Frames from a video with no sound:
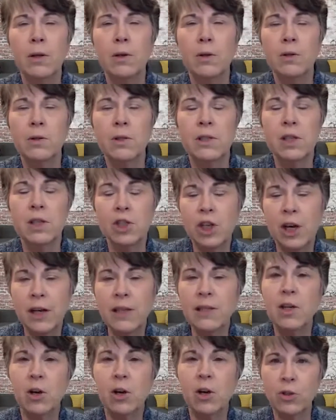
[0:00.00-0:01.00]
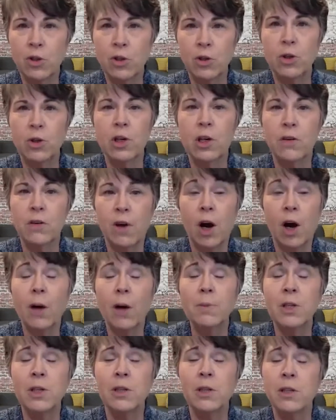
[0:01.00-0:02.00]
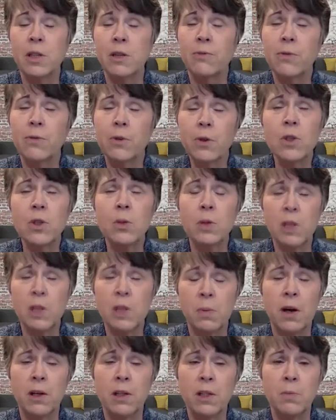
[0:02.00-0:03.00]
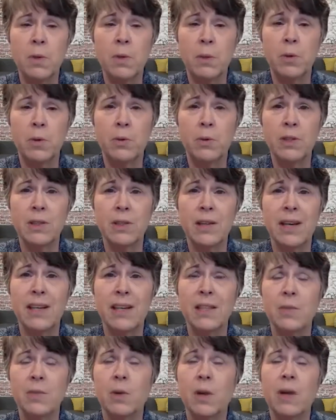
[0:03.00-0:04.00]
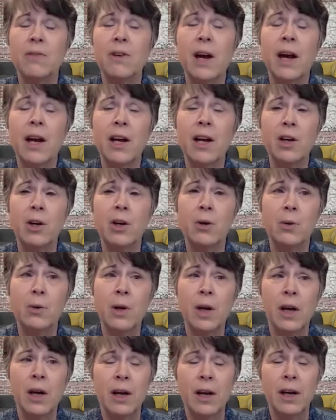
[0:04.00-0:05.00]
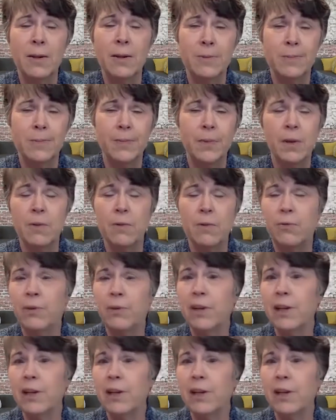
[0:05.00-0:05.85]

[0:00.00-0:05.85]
suggest alternative options, the first response people will say is, well, I've got to go fill